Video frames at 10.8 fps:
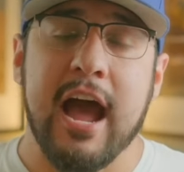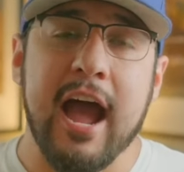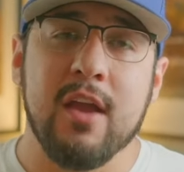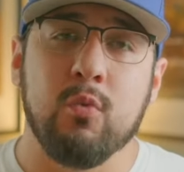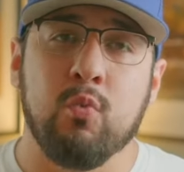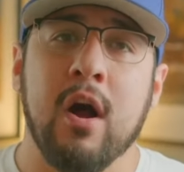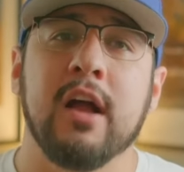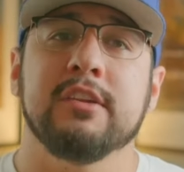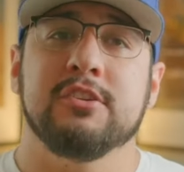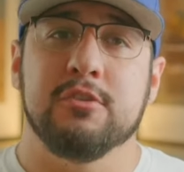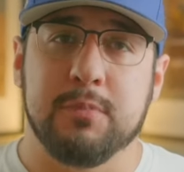I
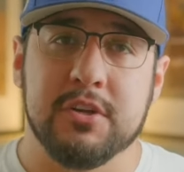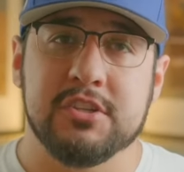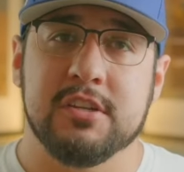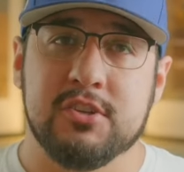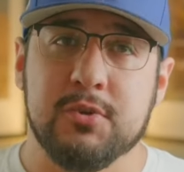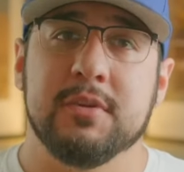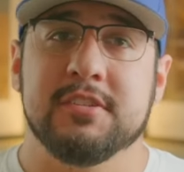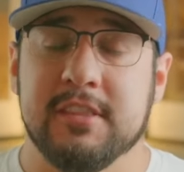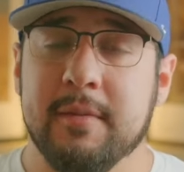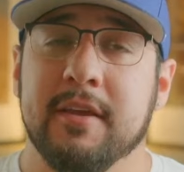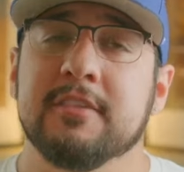want to push it to its
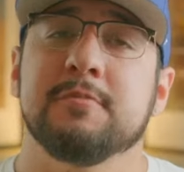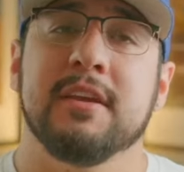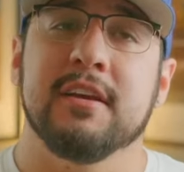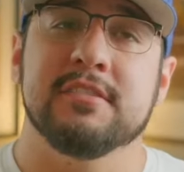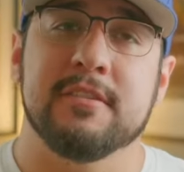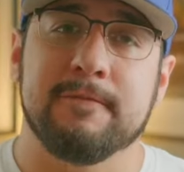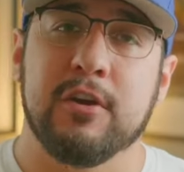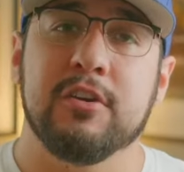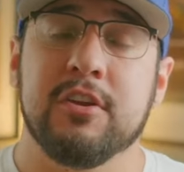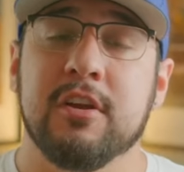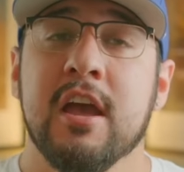limits because the
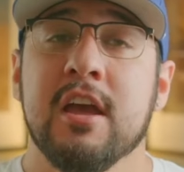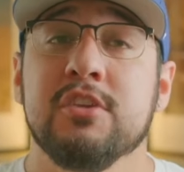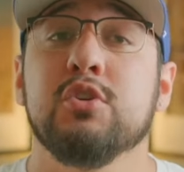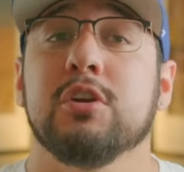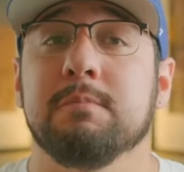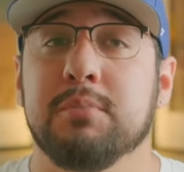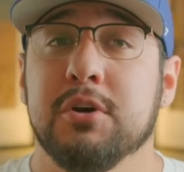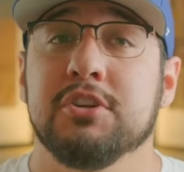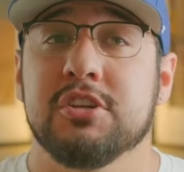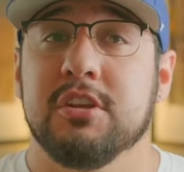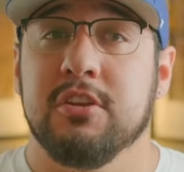further you can
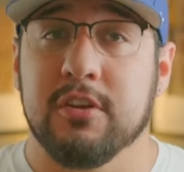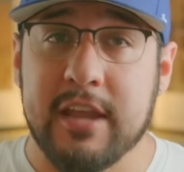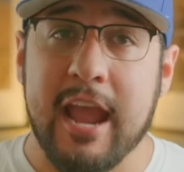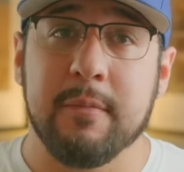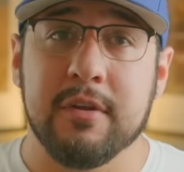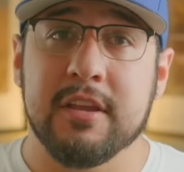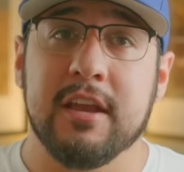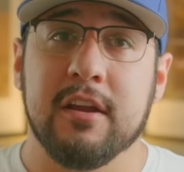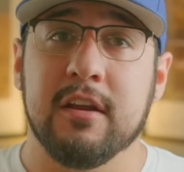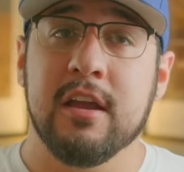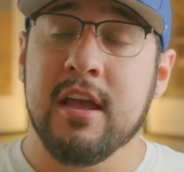push your camera
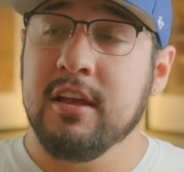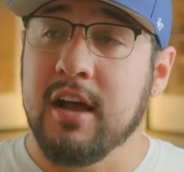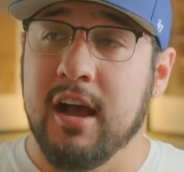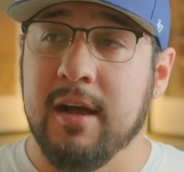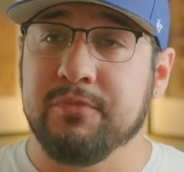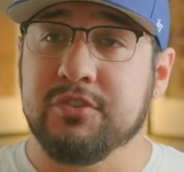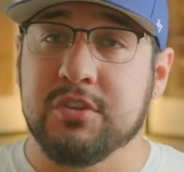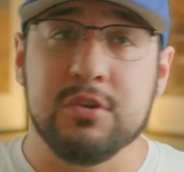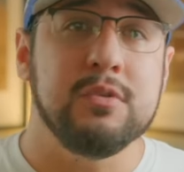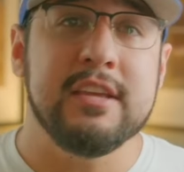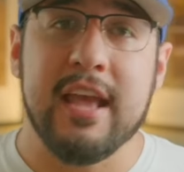gear
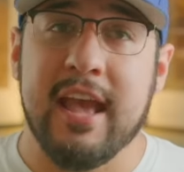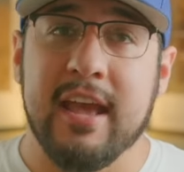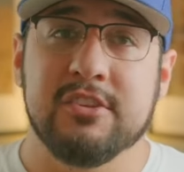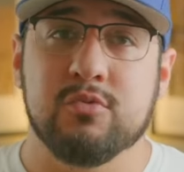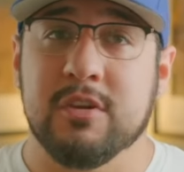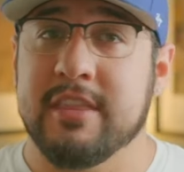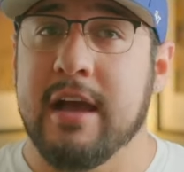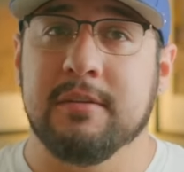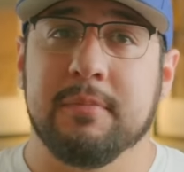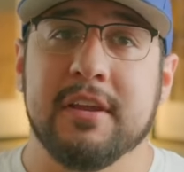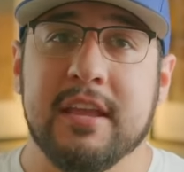to the edge without
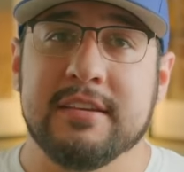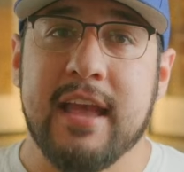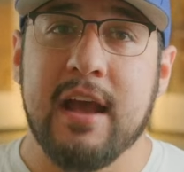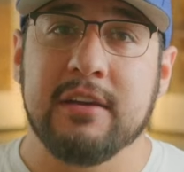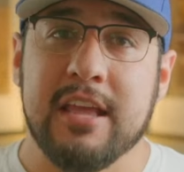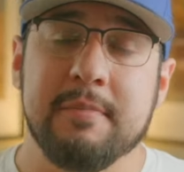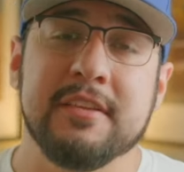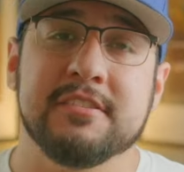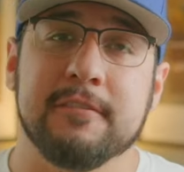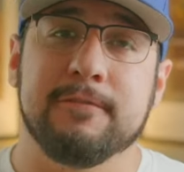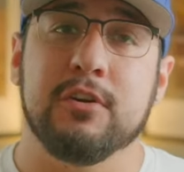it breaking down, it means
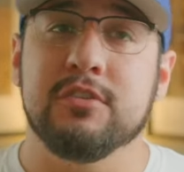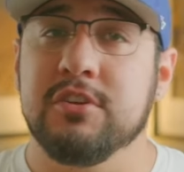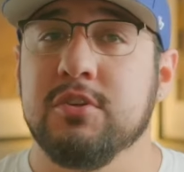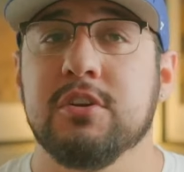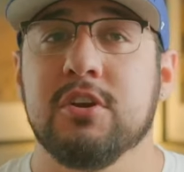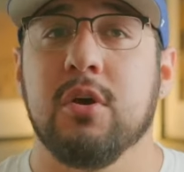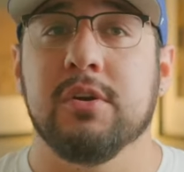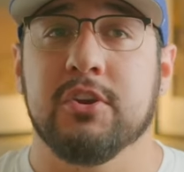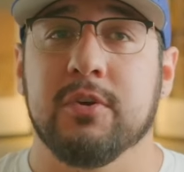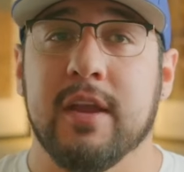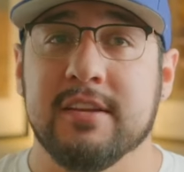the further you can go in
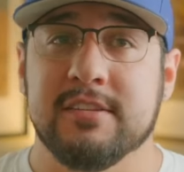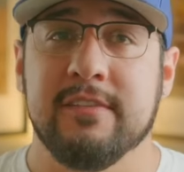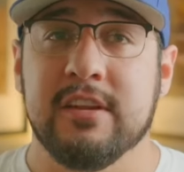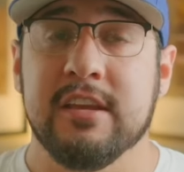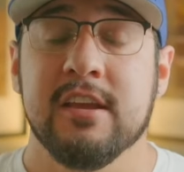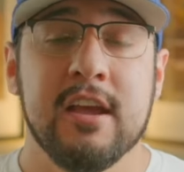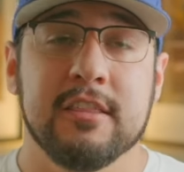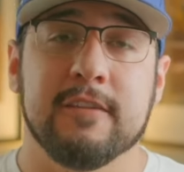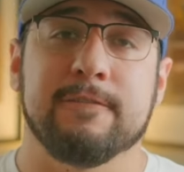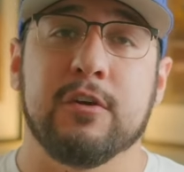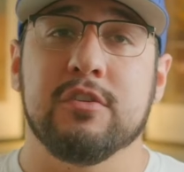your creativity,
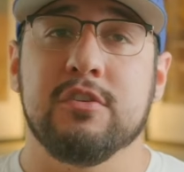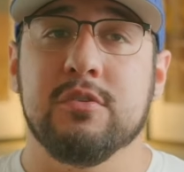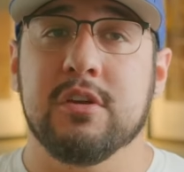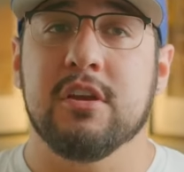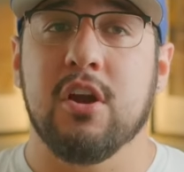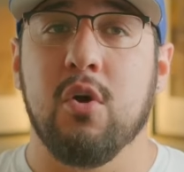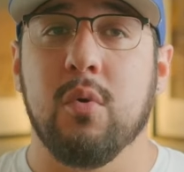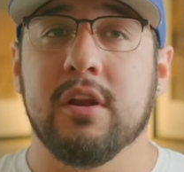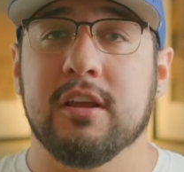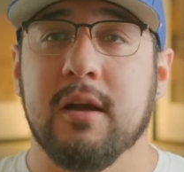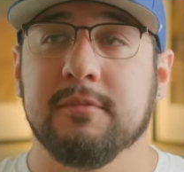the further you can go when
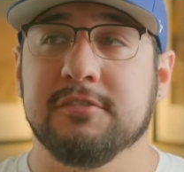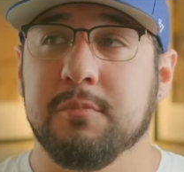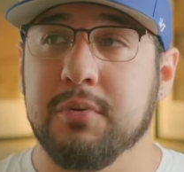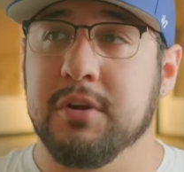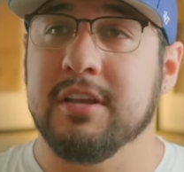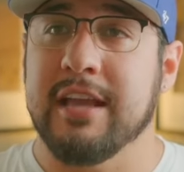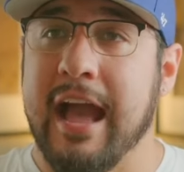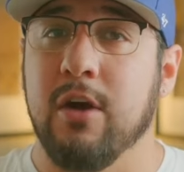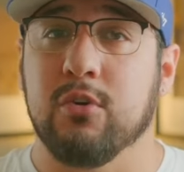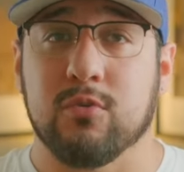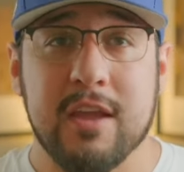it comes to putting
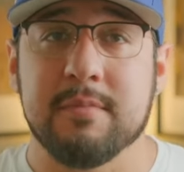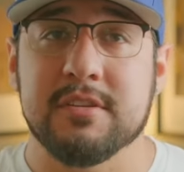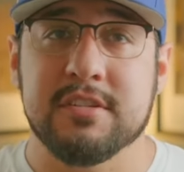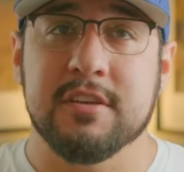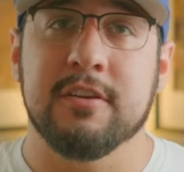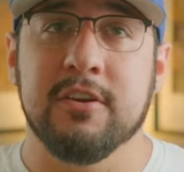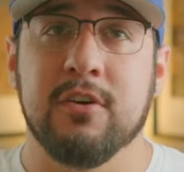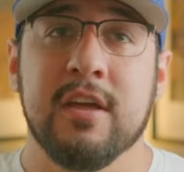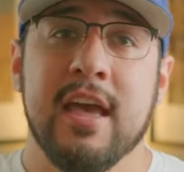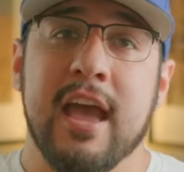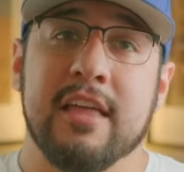out great material,
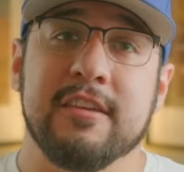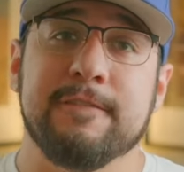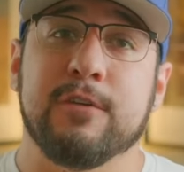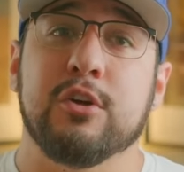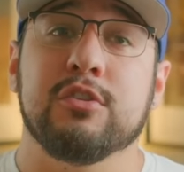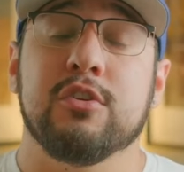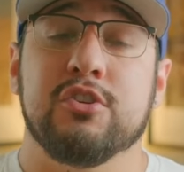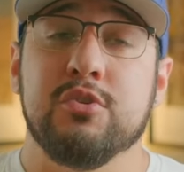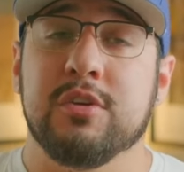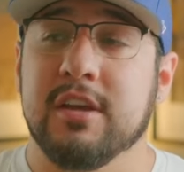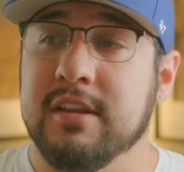and the further
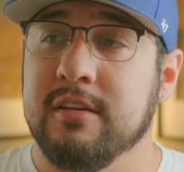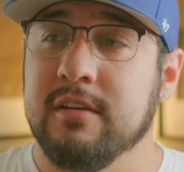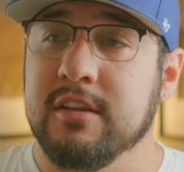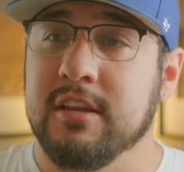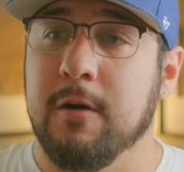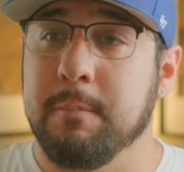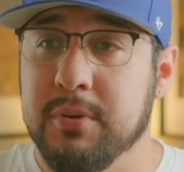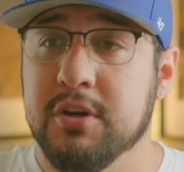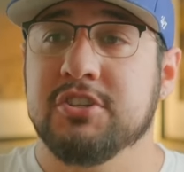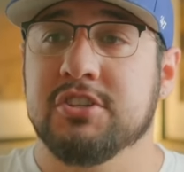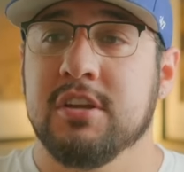you can,
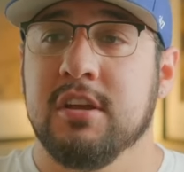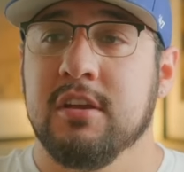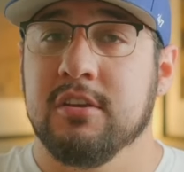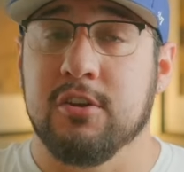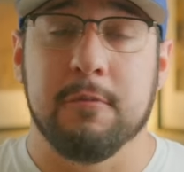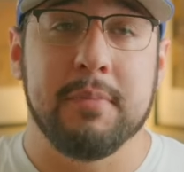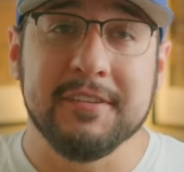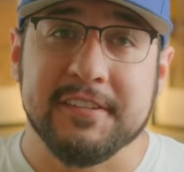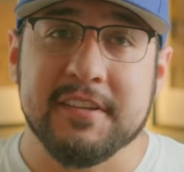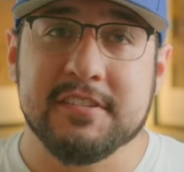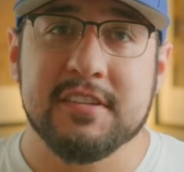push your
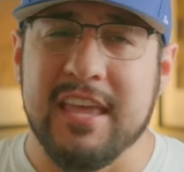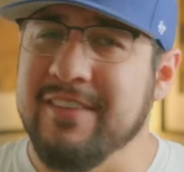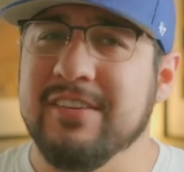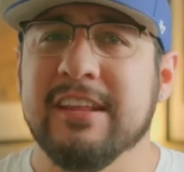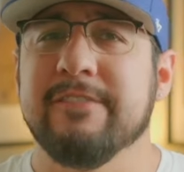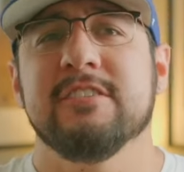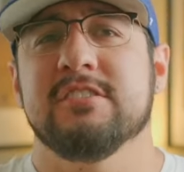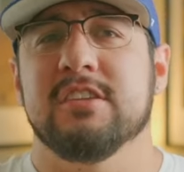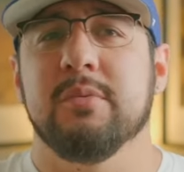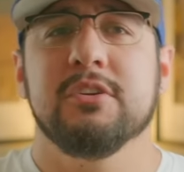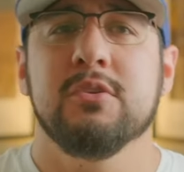business, even if it's
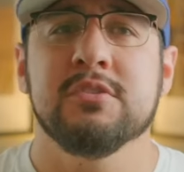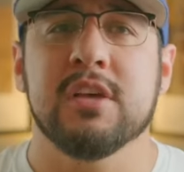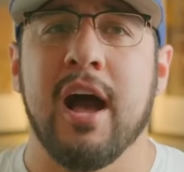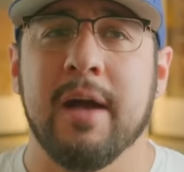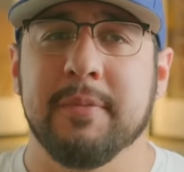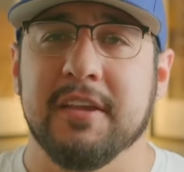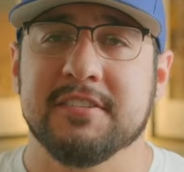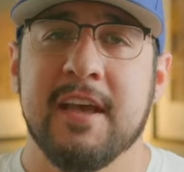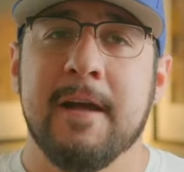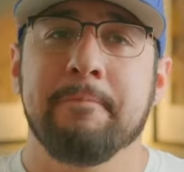someone who's a hobbyist.